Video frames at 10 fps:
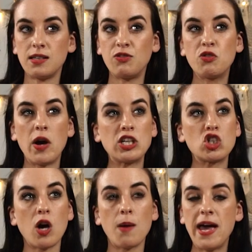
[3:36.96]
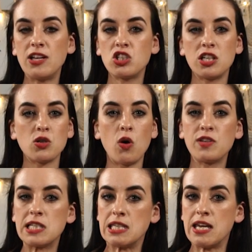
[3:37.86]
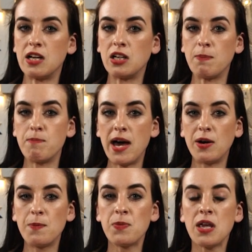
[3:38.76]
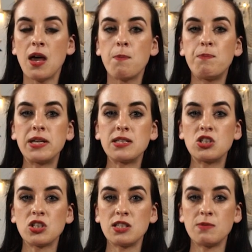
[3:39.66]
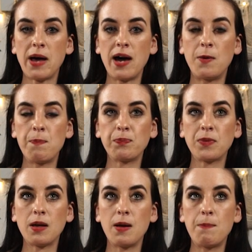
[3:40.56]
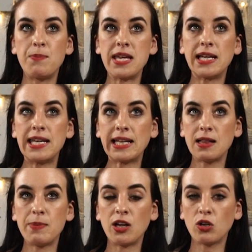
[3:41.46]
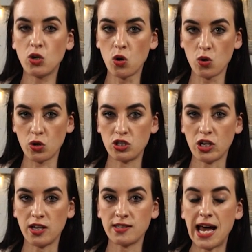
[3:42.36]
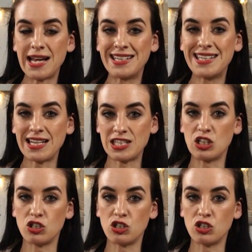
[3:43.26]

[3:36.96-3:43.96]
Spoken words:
if you've got any sharp edges, obviously they are going to melt. But it's just about being a little bit cautious and getting